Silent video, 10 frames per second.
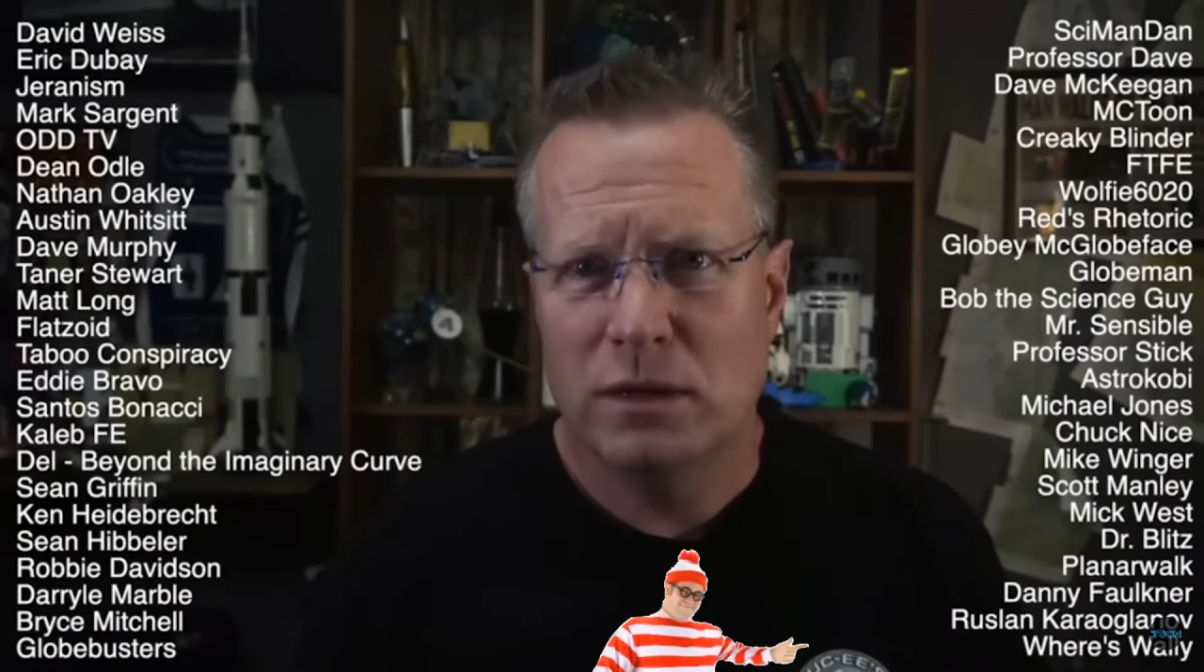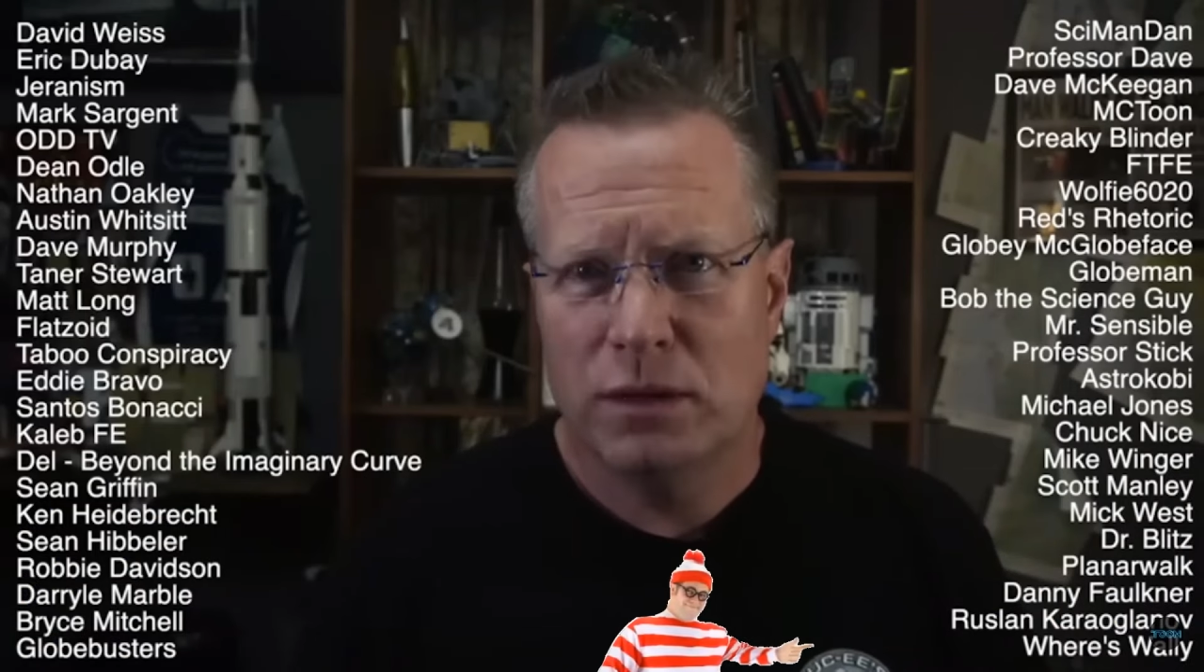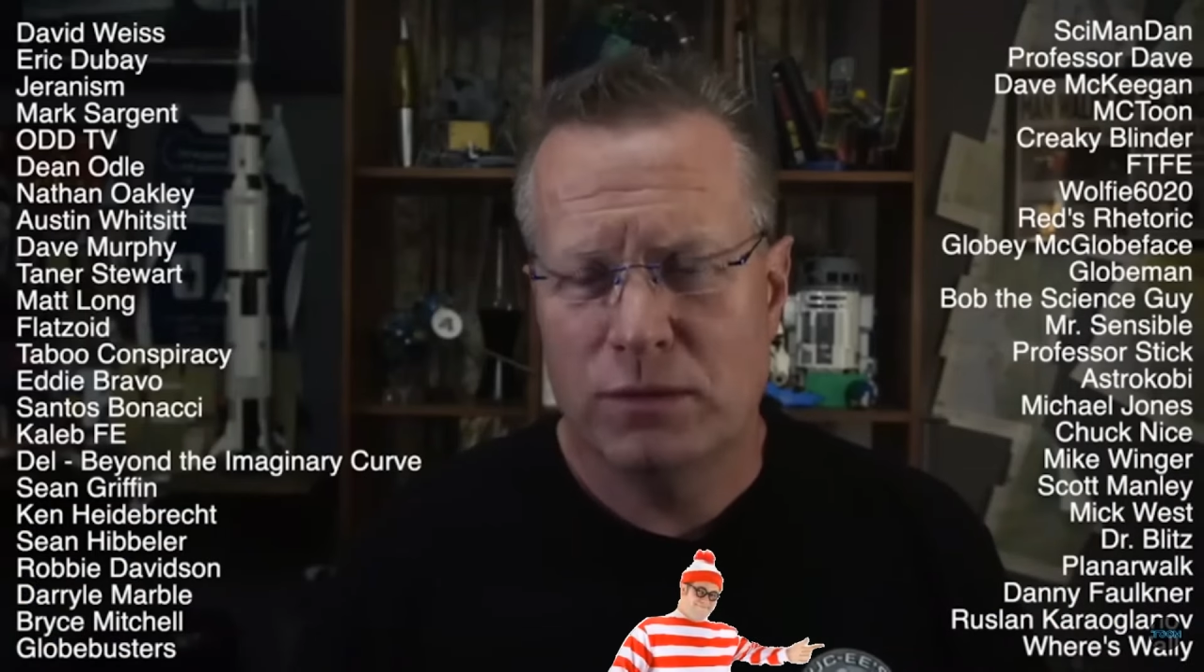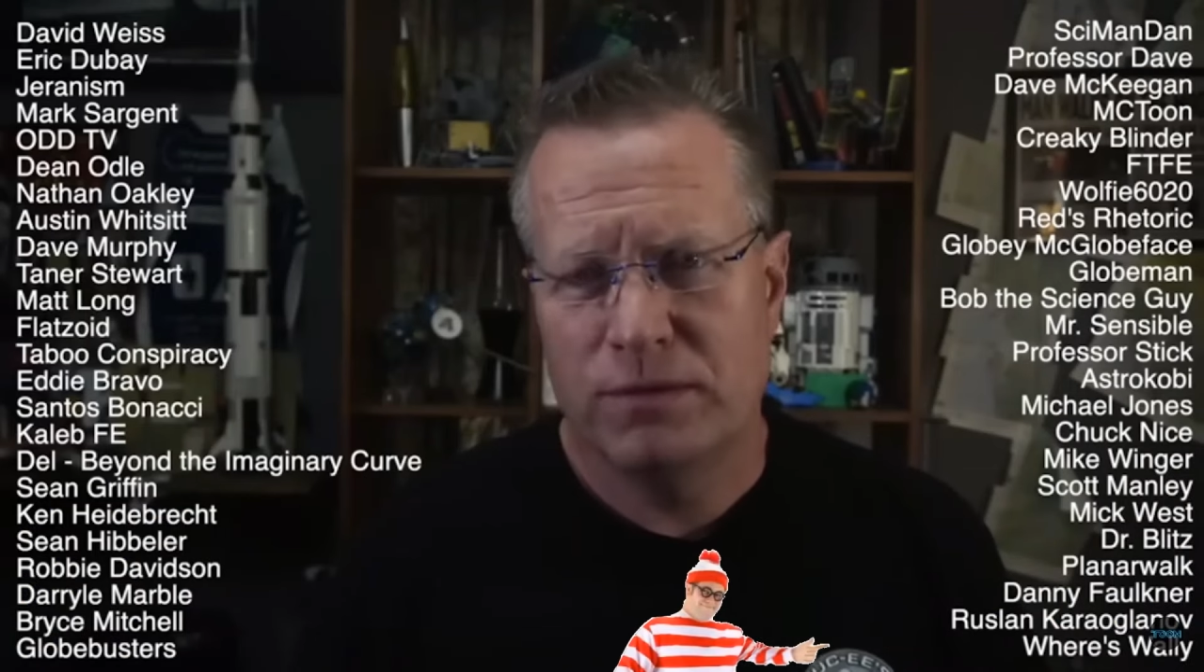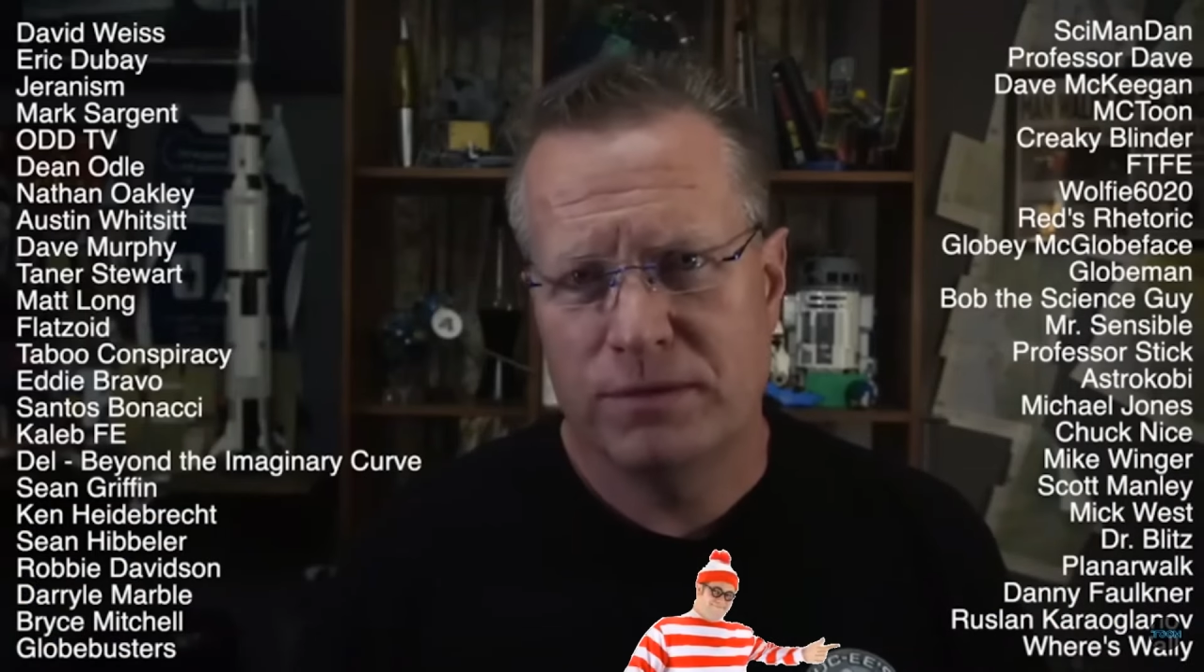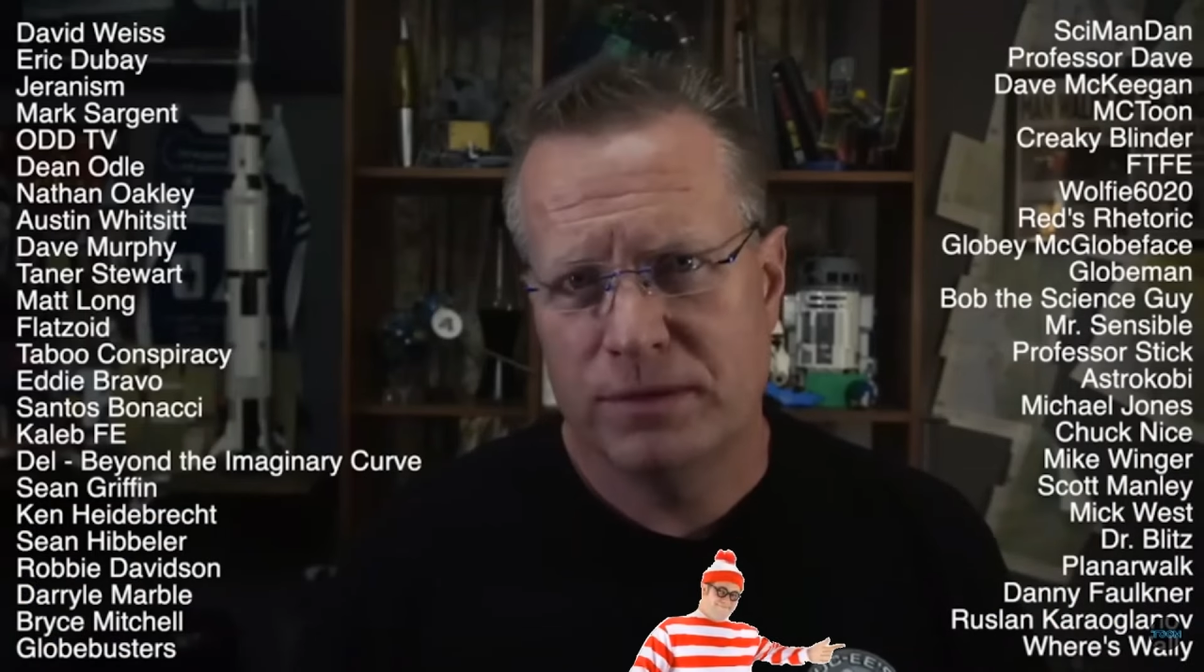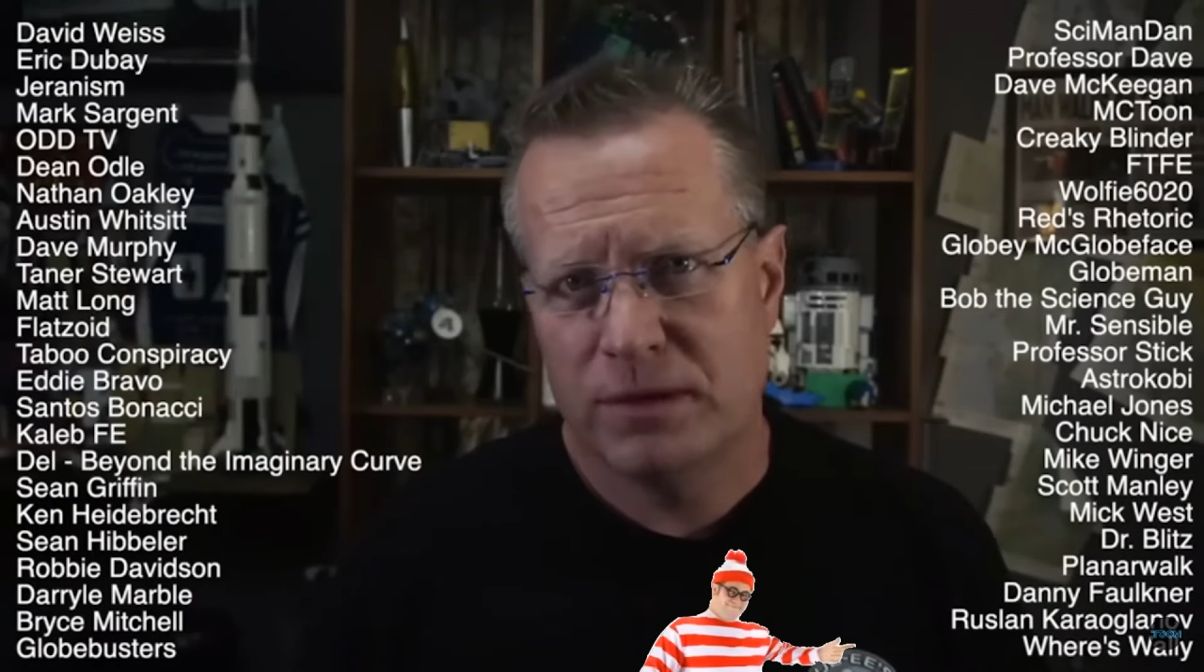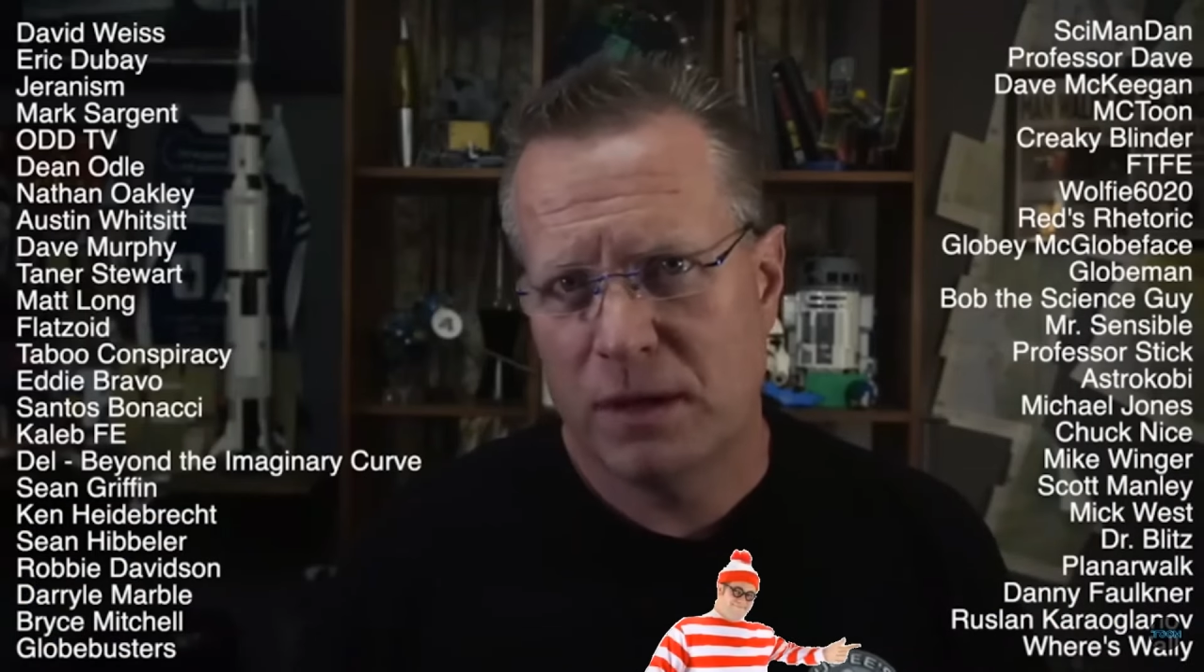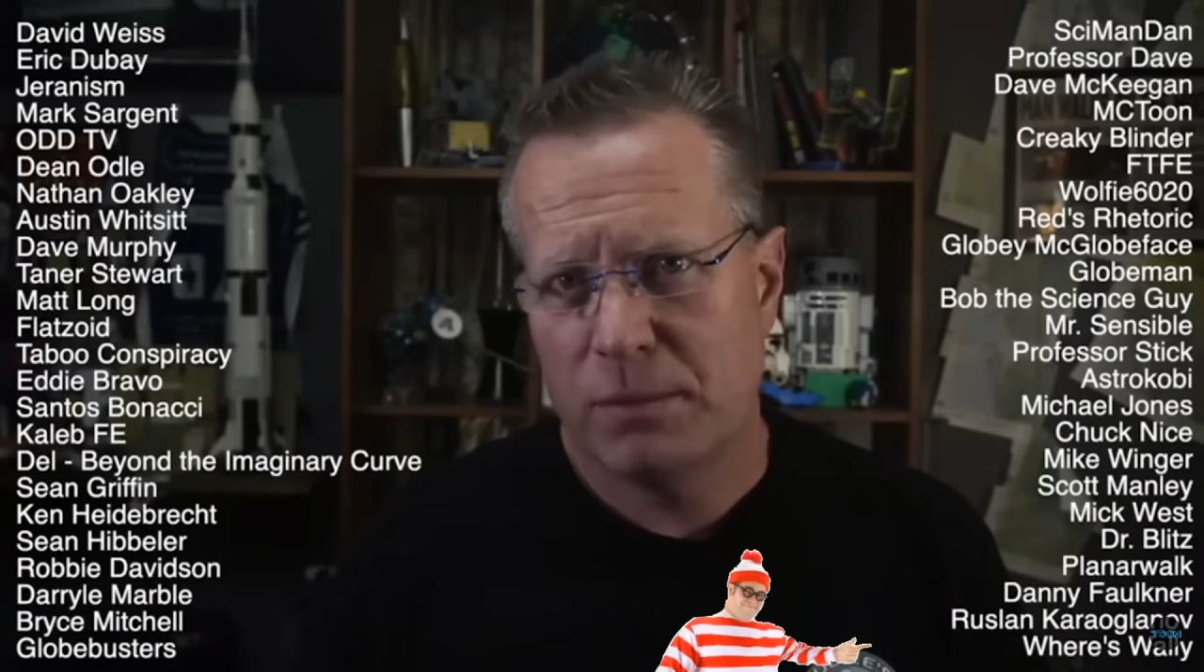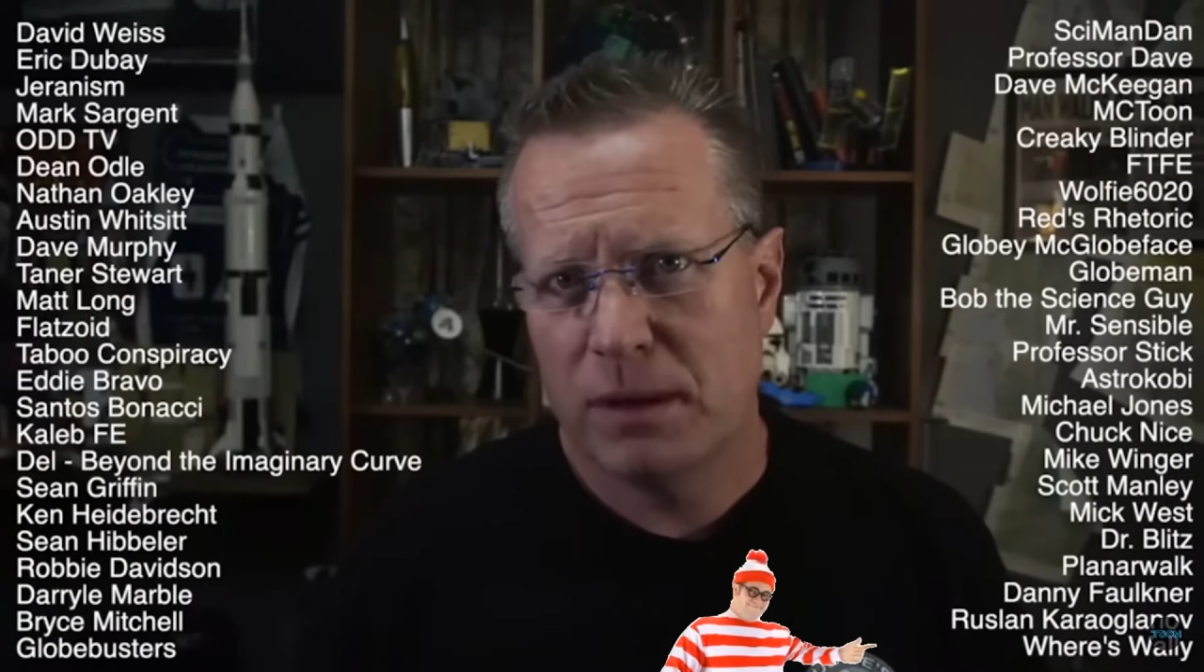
you step